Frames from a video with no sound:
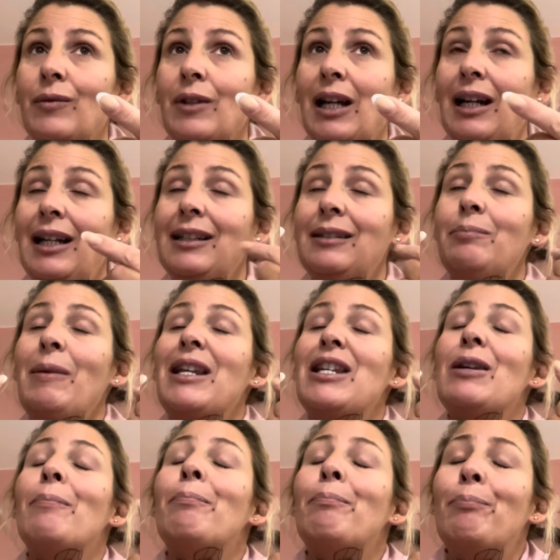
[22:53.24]
let's make
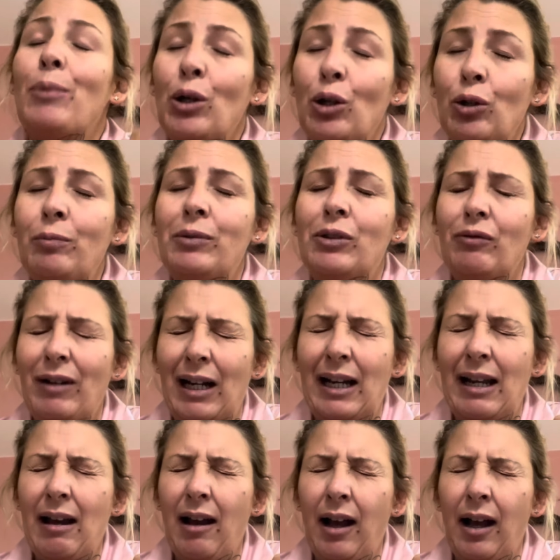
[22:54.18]
your boobs
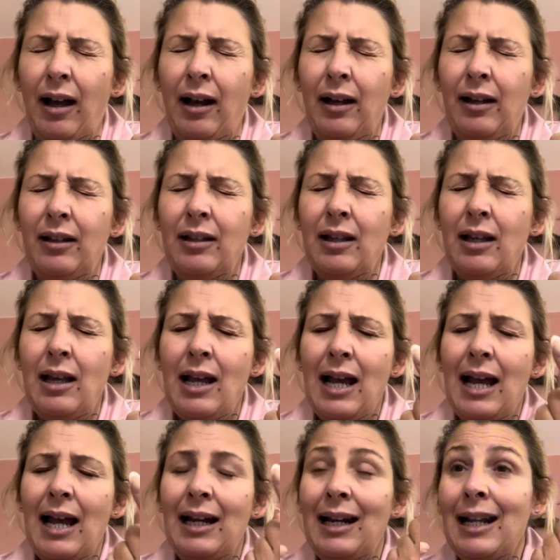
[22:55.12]
really hurt.
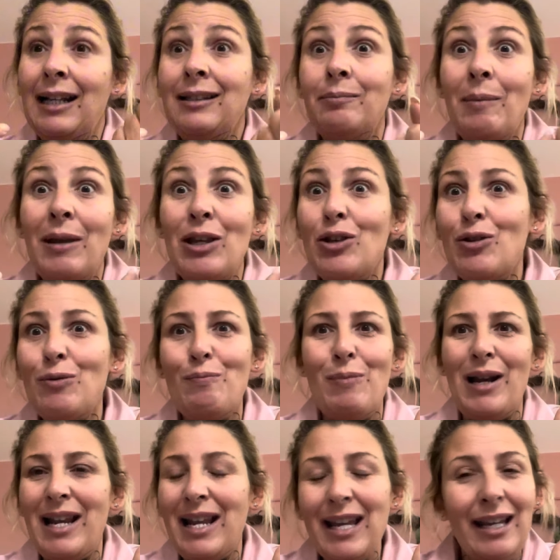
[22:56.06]
And let's make you
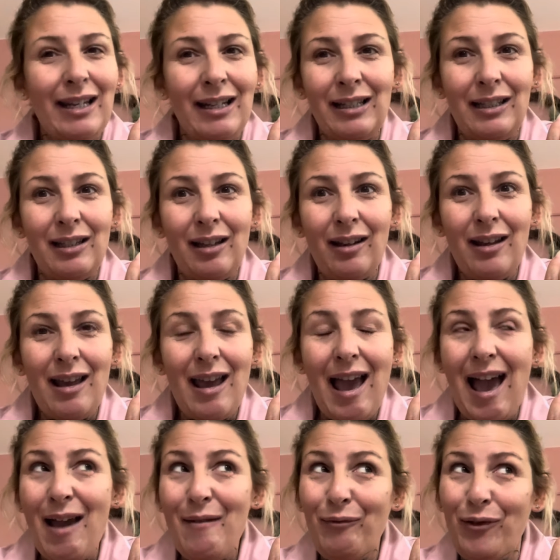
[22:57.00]
bleed
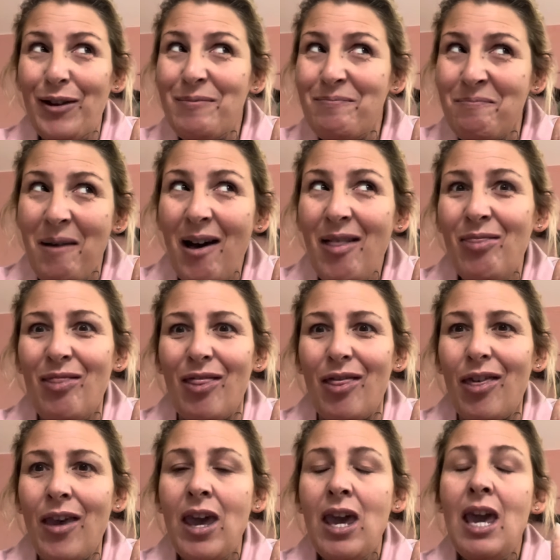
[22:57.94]
every month.
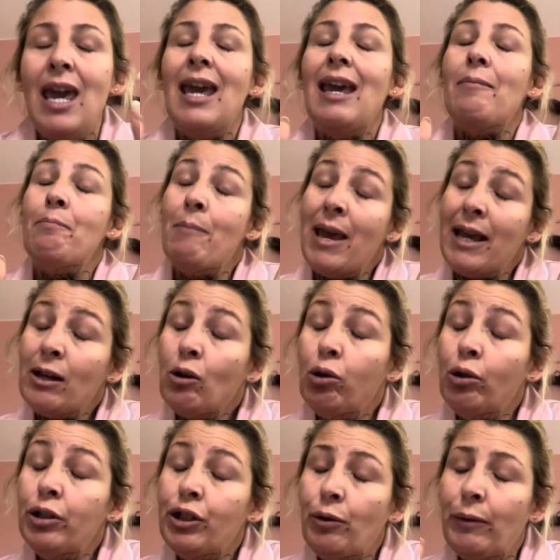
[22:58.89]
It may
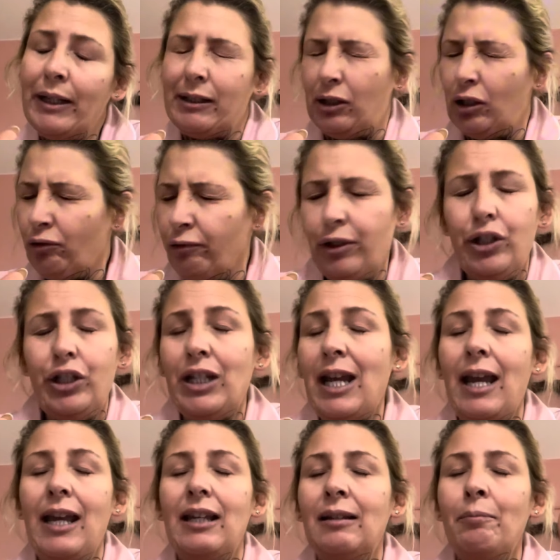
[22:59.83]
cause you
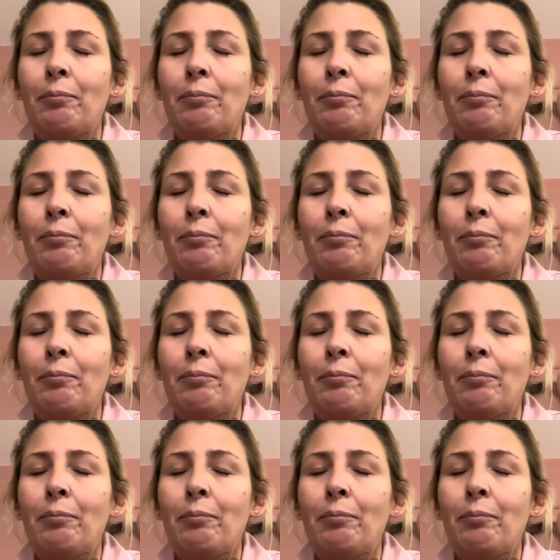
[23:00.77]
excruciating